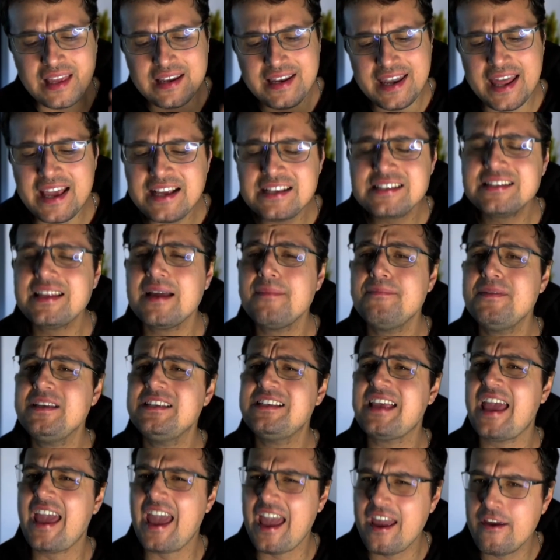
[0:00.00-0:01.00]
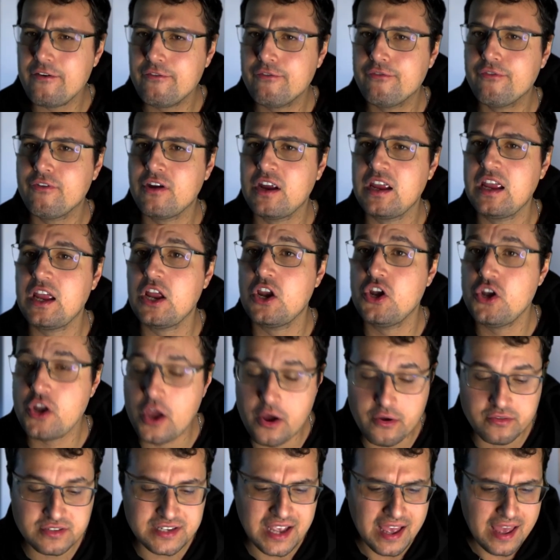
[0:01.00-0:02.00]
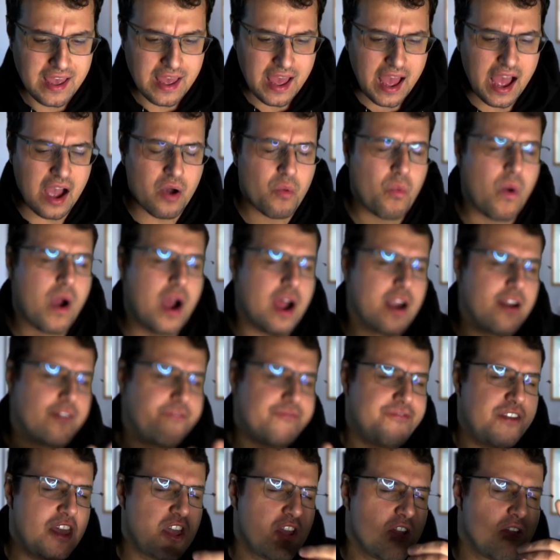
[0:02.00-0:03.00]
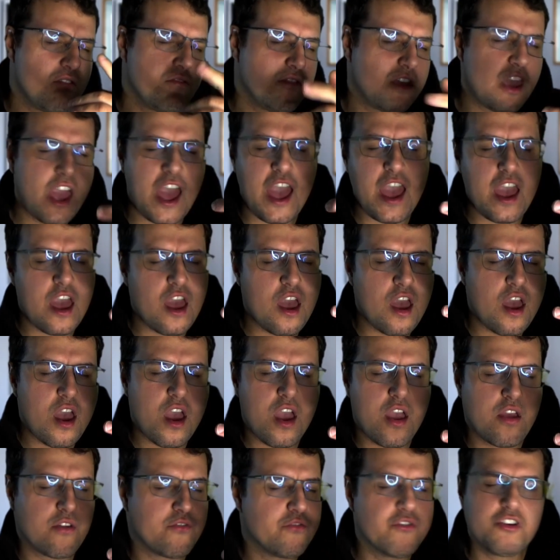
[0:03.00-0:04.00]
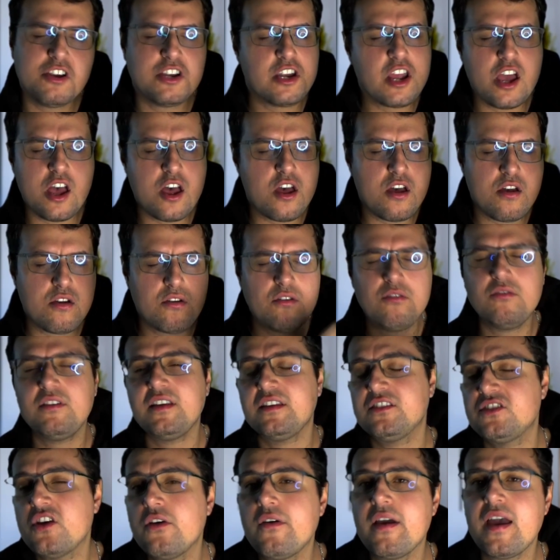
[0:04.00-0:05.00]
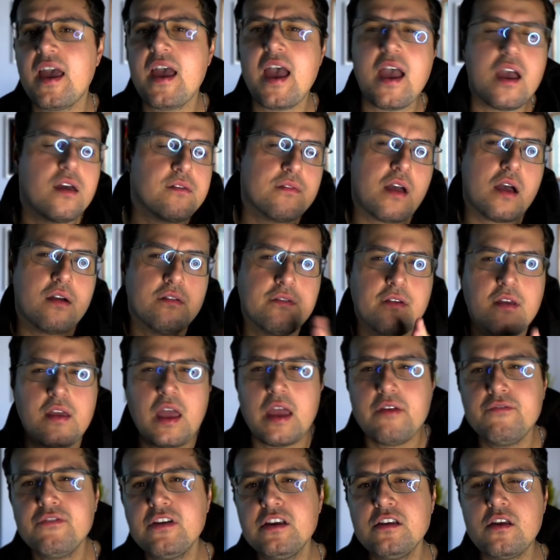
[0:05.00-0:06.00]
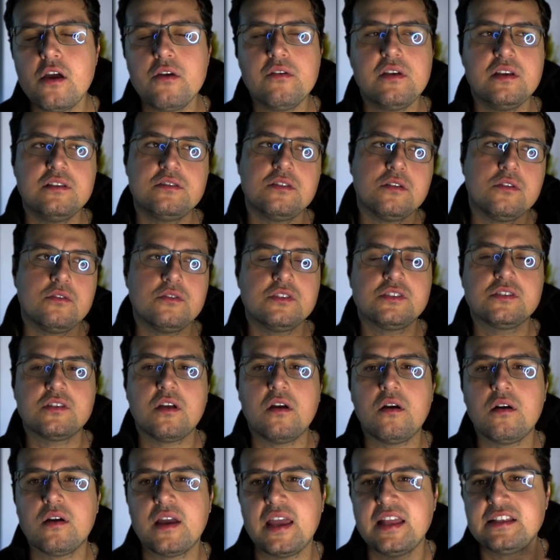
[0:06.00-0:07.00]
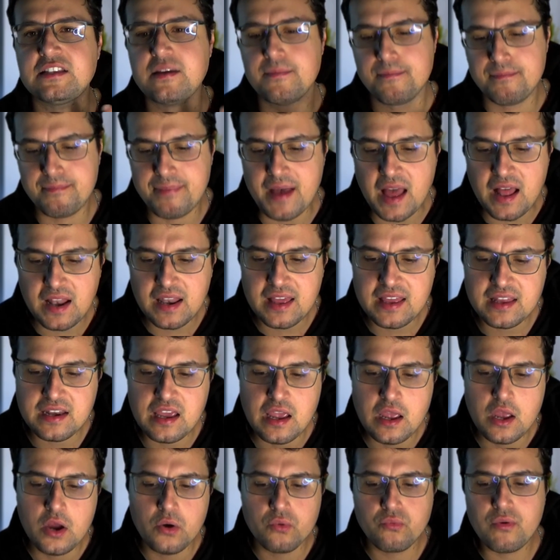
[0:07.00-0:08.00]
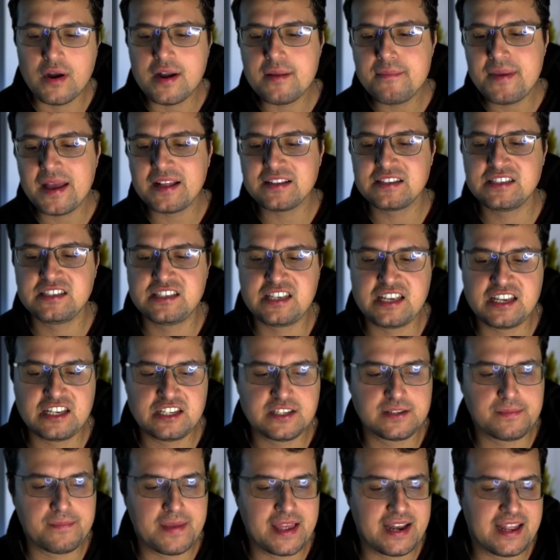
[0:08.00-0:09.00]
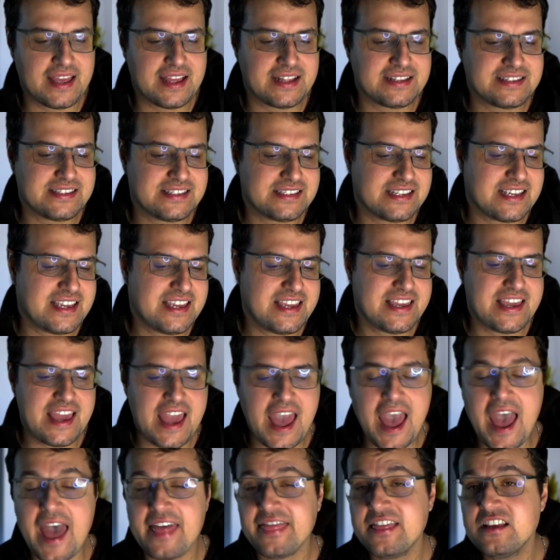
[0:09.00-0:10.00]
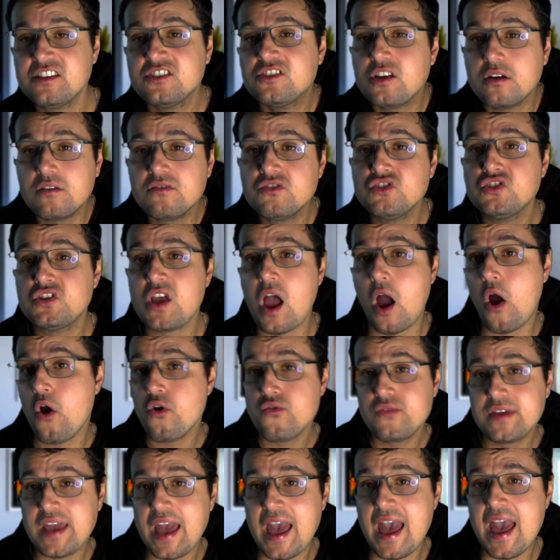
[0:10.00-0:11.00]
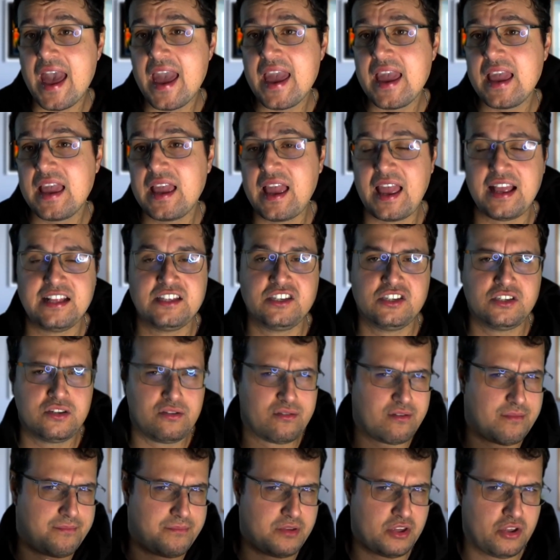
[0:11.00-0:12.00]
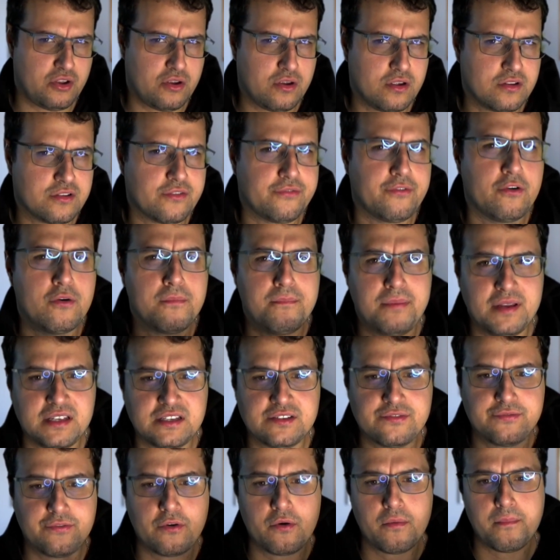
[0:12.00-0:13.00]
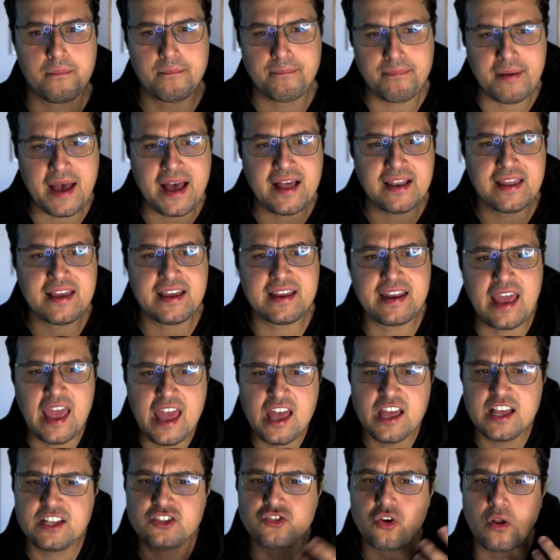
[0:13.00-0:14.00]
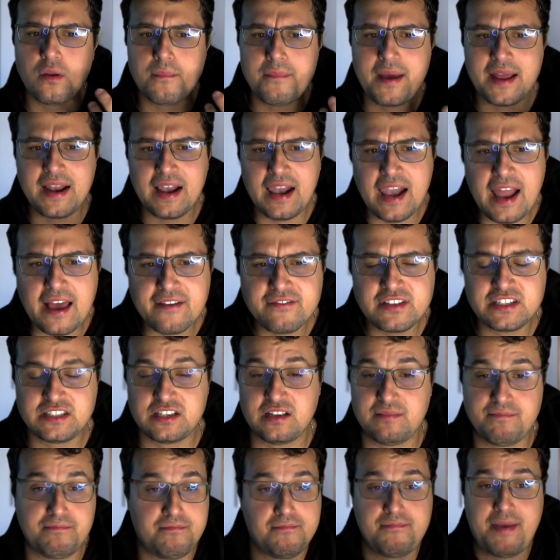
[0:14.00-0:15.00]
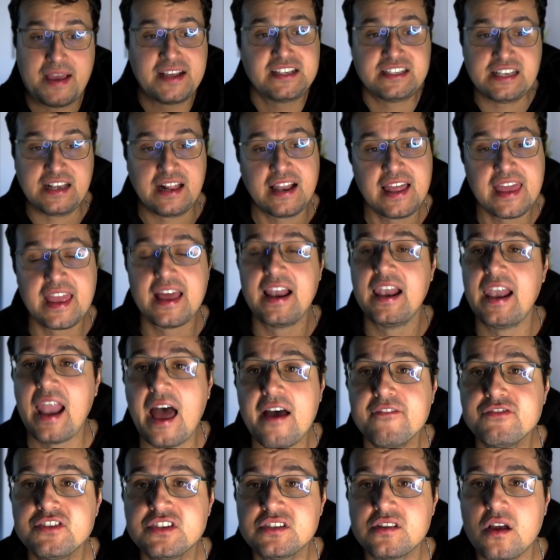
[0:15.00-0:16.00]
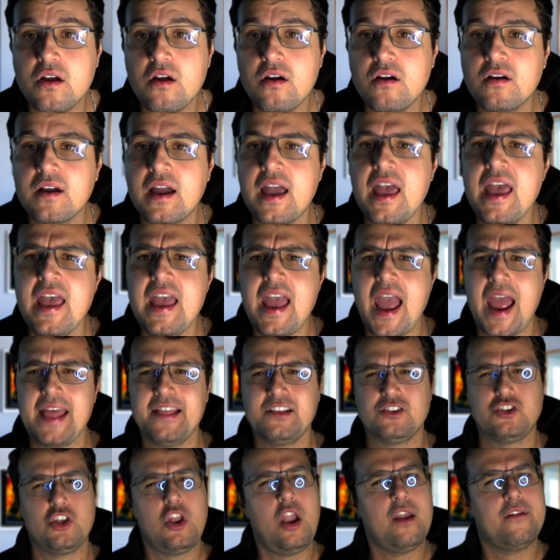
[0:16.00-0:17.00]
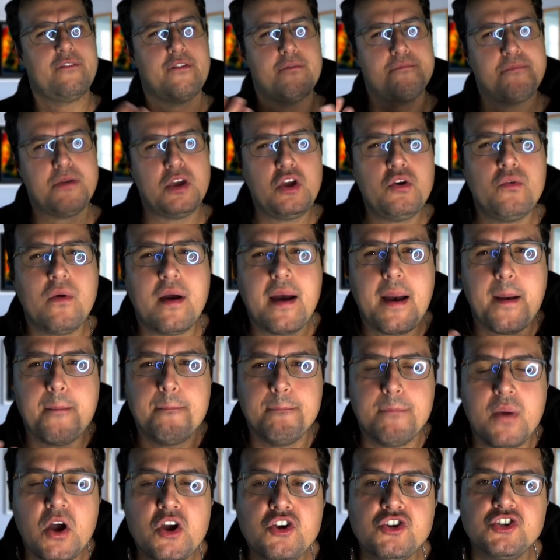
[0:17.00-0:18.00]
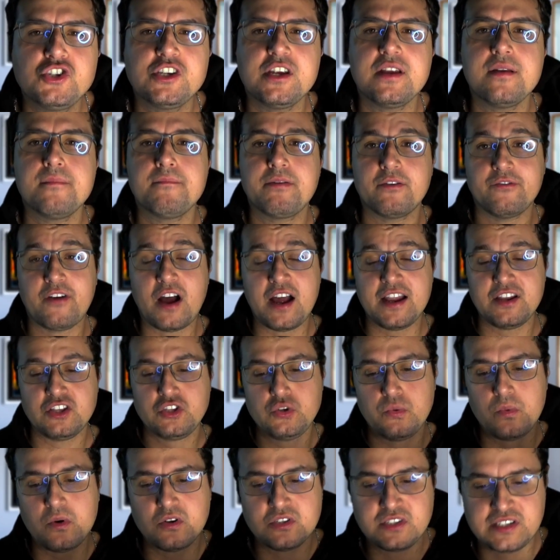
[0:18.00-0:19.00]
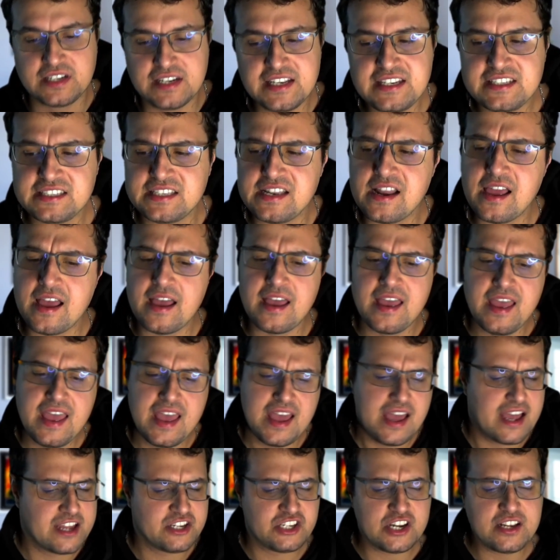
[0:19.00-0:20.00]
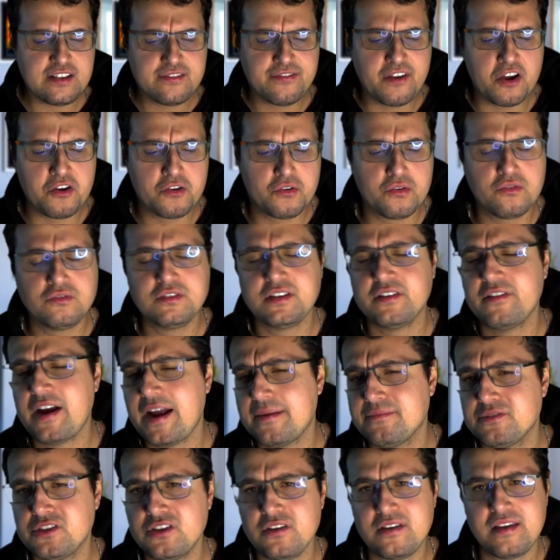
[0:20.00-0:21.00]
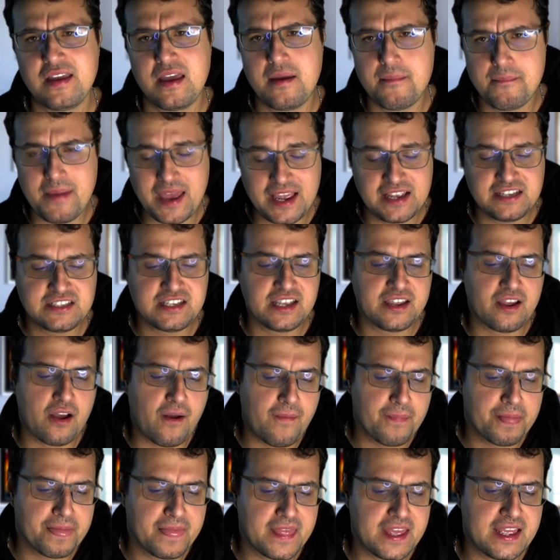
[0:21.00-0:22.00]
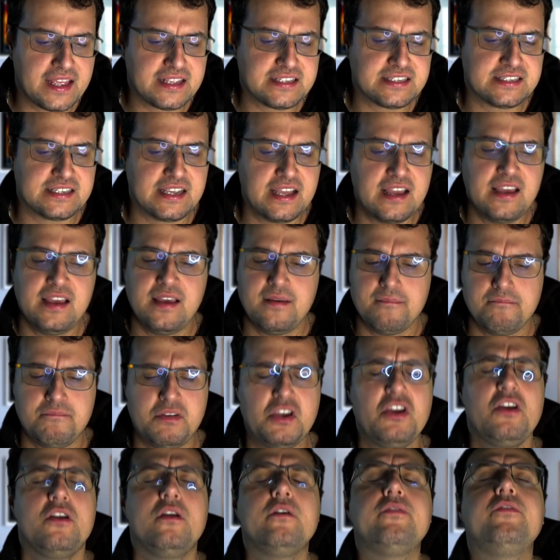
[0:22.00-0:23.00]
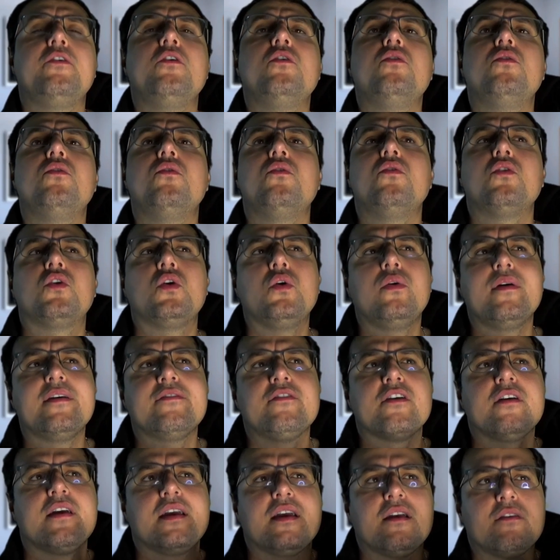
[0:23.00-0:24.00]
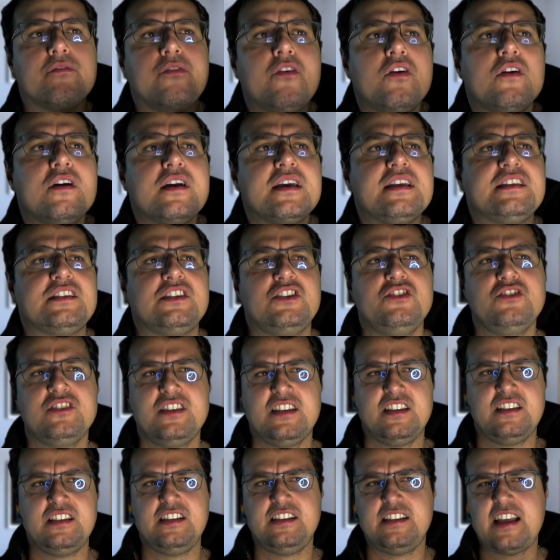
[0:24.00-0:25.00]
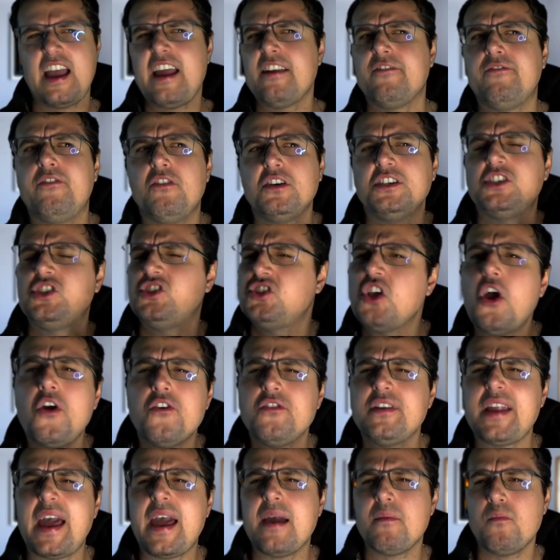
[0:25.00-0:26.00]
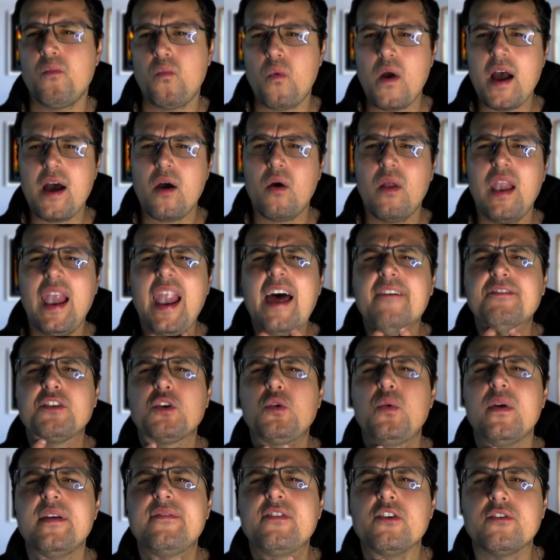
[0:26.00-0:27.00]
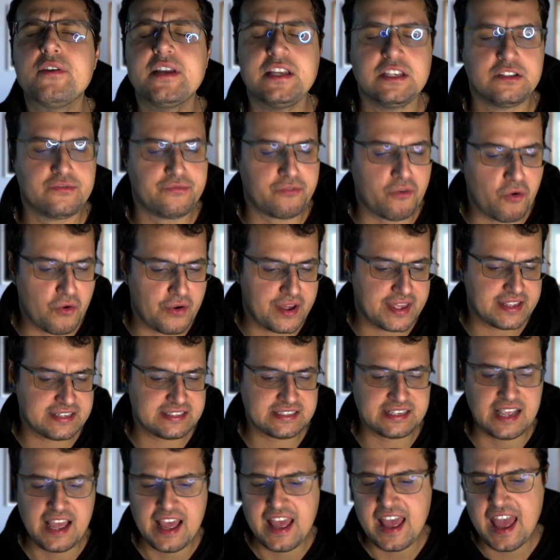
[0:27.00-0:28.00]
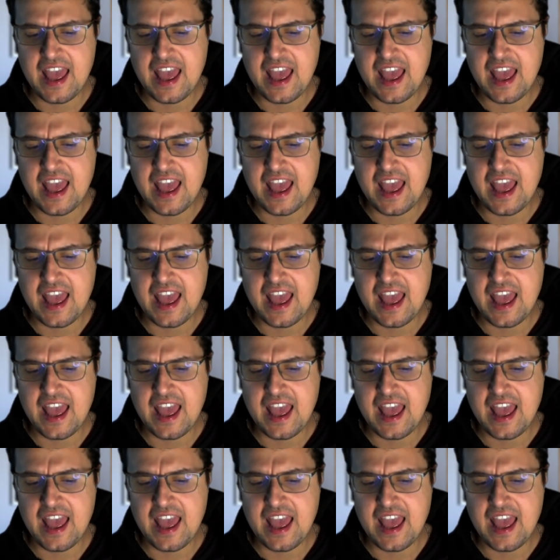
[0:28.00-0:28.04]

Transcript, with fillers: Next up is every note. I wanna feel you every note. So uh, uh, every note is a good song. It's a ballad, run about six minutes. Yeah, this song's okay. It's still a beautiful, blissful ballad. It's all about love. It's a, basically a love song, and there's a lot of a pure emotion provided towards listener. And Gene's vocals are absolutely amazing on this. Beautiful, quivering voice. Uses his head voice so damn well. I love the quiver in his voice.